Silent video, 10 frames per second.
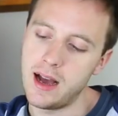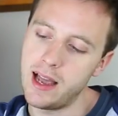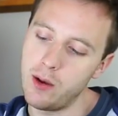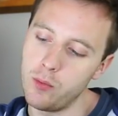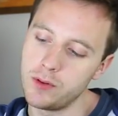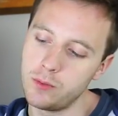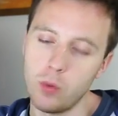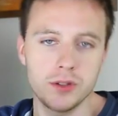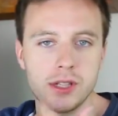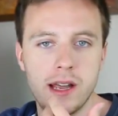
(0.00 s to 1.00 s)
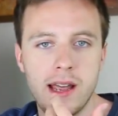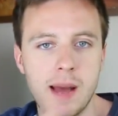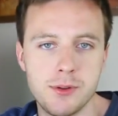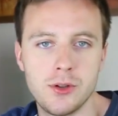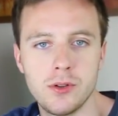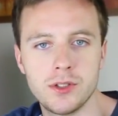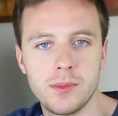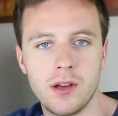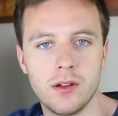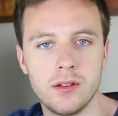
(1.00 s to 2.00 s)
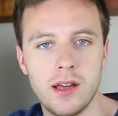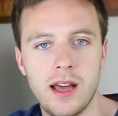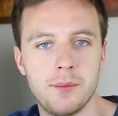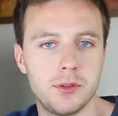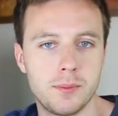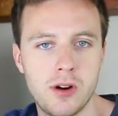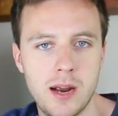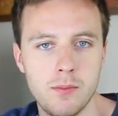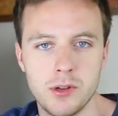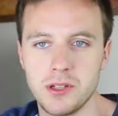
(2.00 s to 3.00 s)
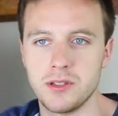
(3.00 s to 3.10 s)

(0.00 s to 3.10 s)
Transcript: I would watch a episode of something on Amazon Prime, which